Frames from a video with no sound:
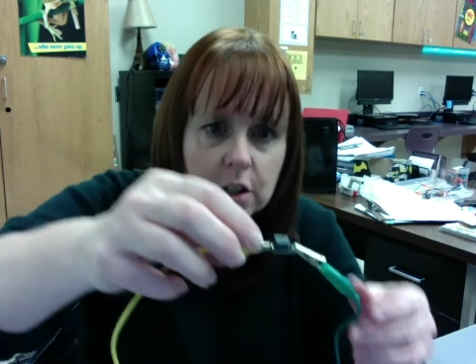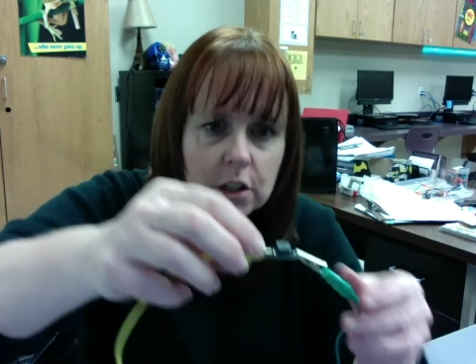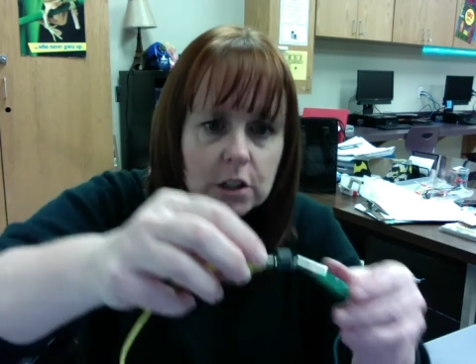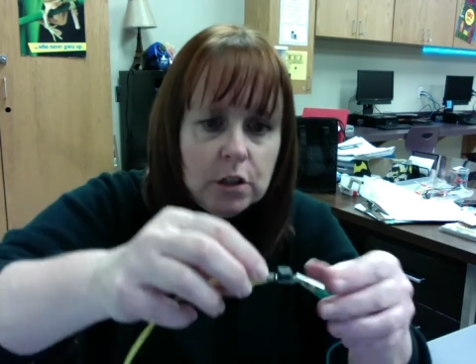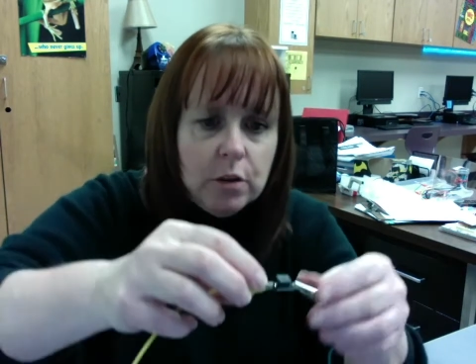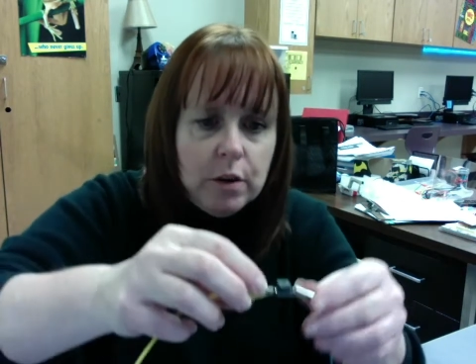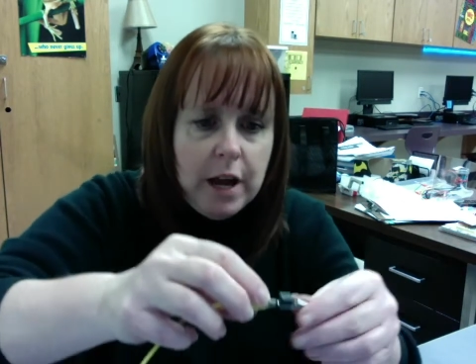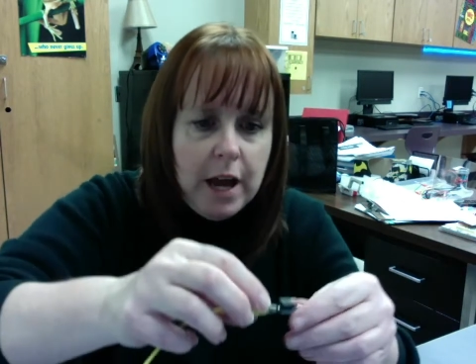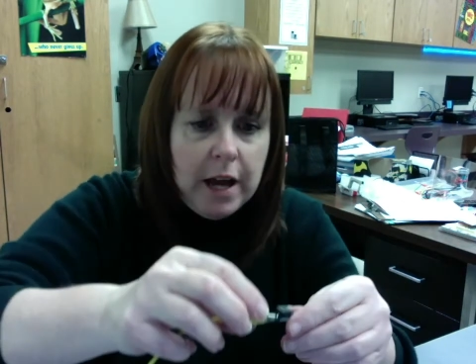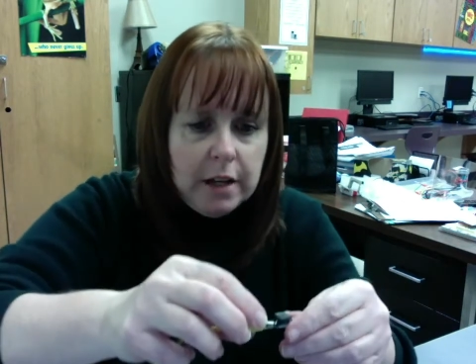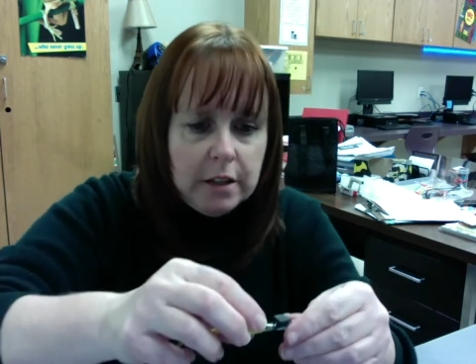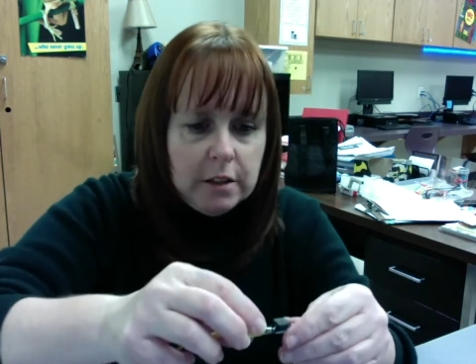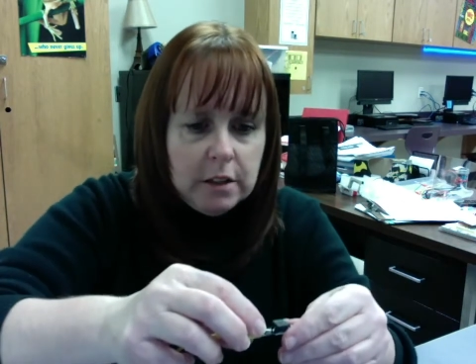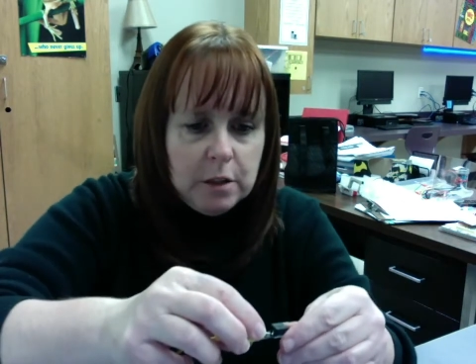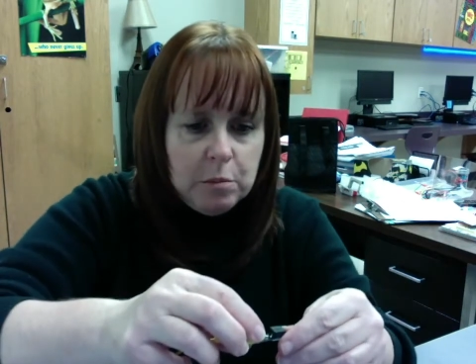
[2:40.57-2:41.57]
So I want to add
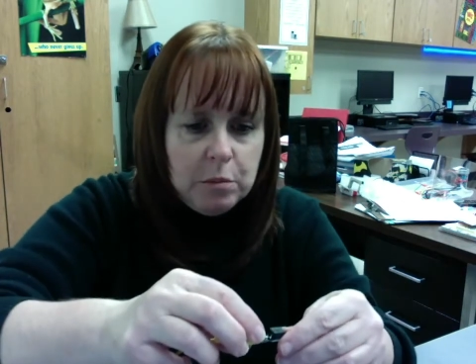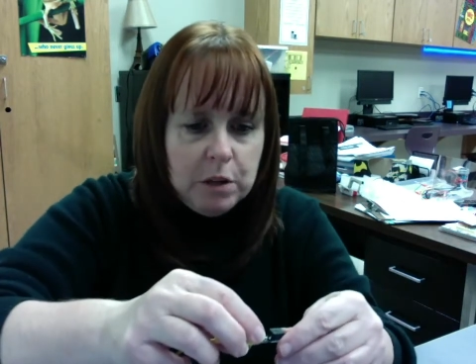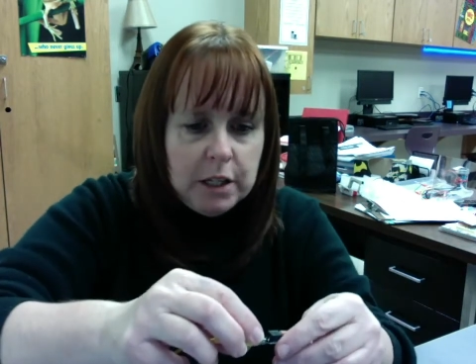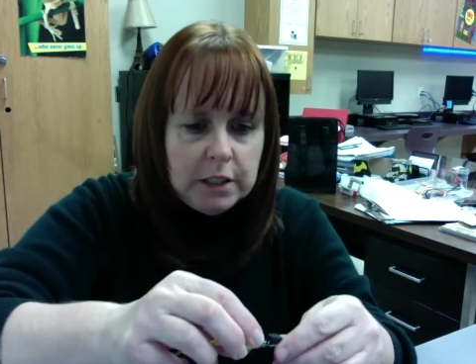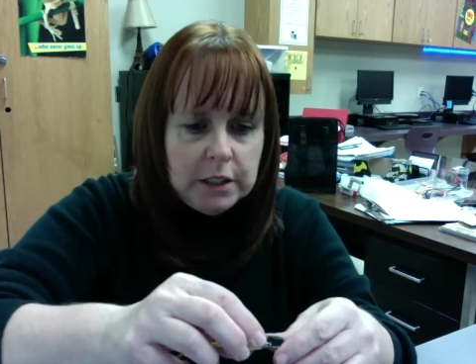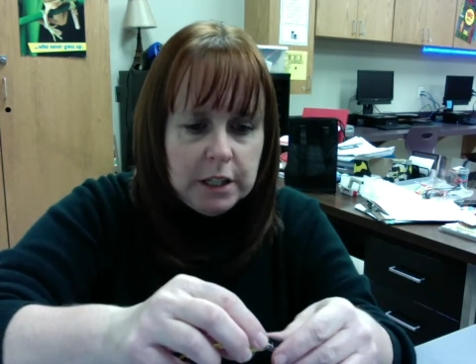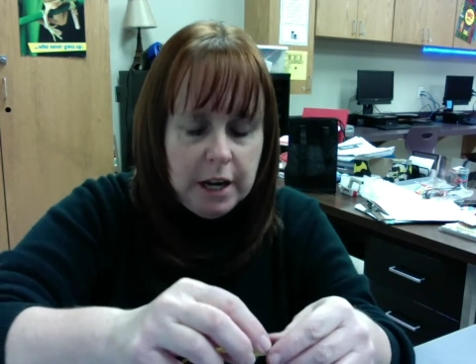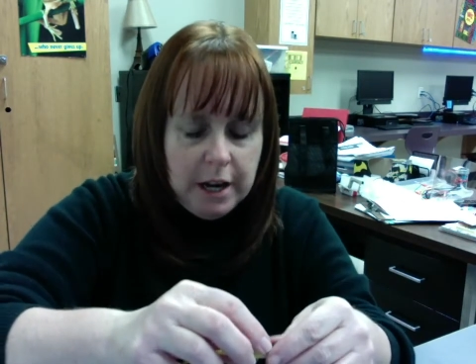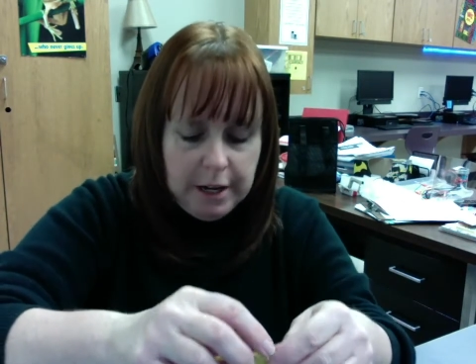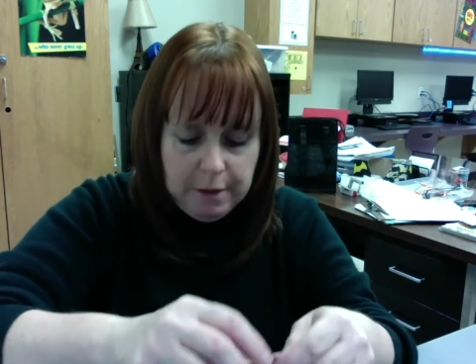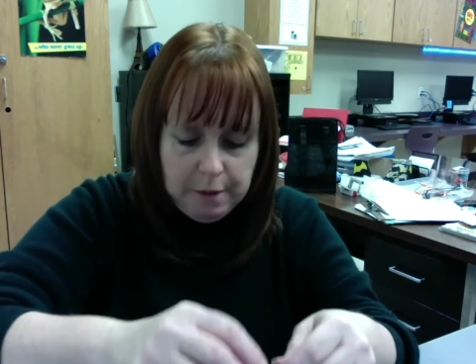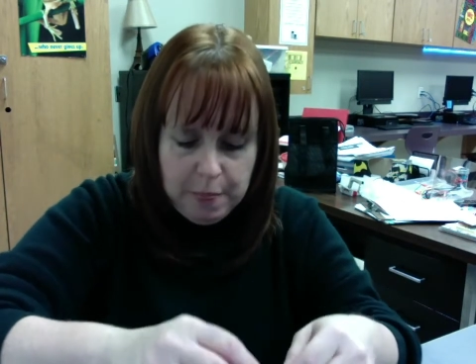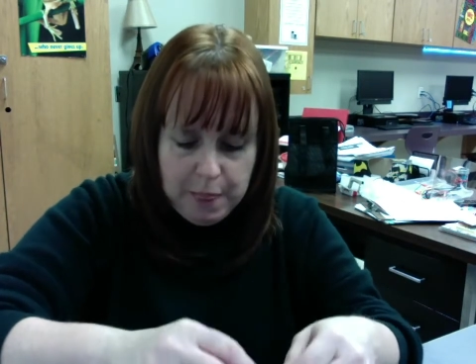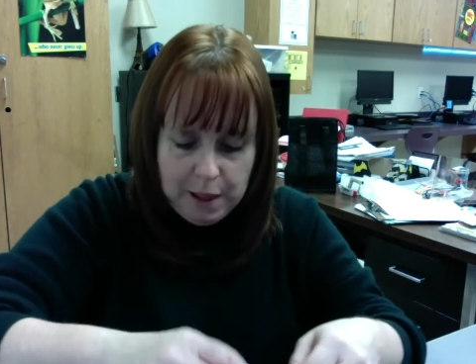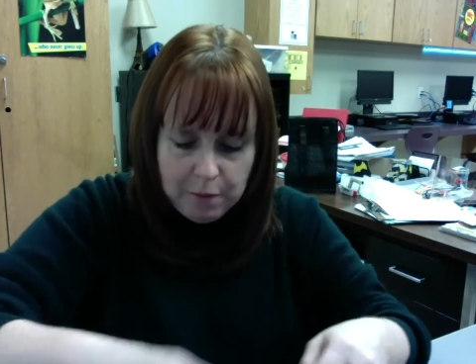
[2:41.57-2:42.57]
it to the plus
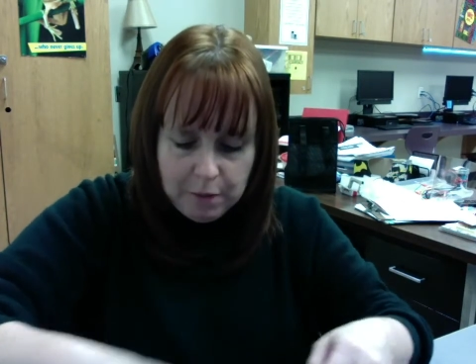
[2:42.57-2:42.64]
sign.